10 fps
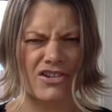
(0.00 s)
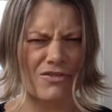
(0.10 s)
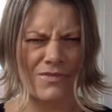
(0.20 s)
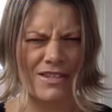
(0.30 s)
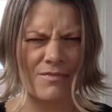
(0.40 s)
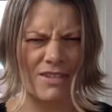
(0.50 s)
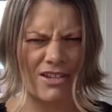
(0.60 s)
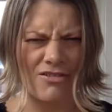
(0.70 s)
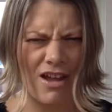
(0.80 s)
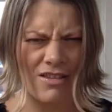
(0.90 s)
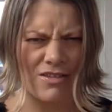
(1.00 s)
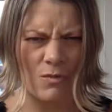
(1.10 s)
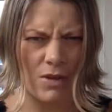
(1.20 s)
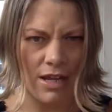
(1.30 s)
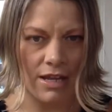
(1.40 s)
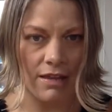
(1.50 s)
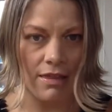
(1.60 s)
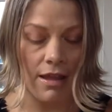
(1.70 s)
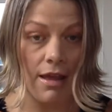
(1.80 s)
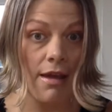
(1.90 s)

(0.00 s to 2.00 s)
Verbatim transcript: It almost seems like you're not doing anything.